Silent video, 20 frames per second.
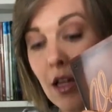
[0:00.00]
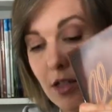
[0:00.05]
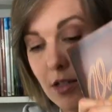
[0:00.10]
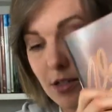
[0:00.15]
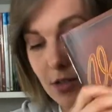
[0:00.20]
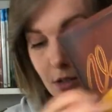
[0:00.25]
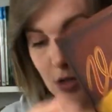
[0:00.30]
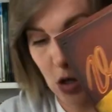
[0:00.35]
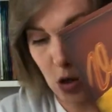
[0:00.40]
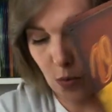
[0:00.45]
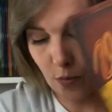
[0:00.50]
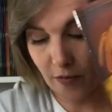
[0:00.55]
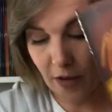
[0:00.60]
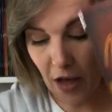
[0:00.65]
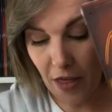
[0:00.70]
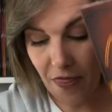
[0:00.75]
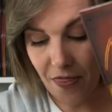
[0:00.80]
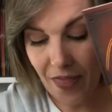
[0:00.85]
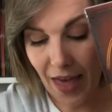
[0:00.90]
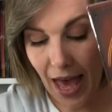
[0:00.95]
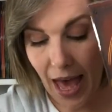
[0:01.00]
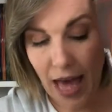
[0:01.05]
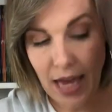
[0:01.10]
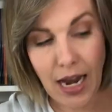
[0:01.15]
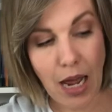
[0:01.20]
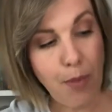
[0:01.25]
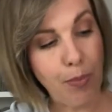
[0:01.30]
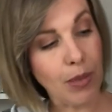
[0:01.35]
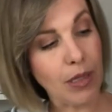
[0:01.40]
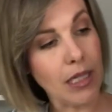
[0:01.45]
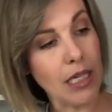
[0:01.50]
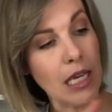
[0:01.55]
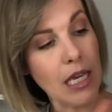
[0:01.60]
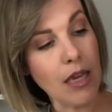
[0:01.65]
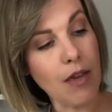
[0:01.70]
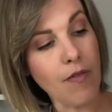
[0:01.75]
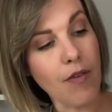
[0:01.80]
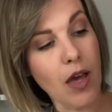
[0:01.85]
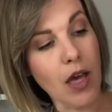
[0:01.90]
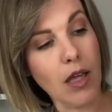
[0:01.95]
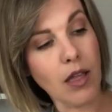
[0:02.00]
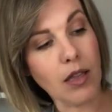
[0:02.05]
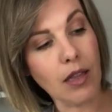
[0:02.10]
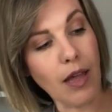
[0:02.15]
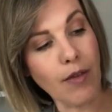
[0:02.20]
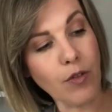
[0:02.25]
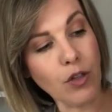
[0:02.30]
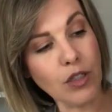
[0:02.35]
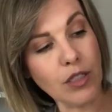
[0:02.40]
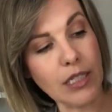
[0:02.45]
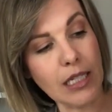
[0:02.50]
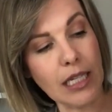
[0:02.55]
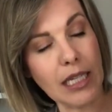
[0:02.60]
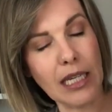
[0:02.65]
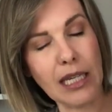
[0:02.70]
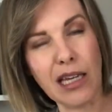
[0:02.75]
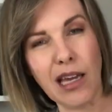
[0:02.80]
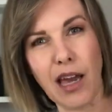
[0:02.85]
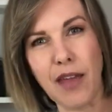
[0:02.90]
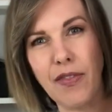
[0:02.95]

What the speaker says: So got that. I believe level D,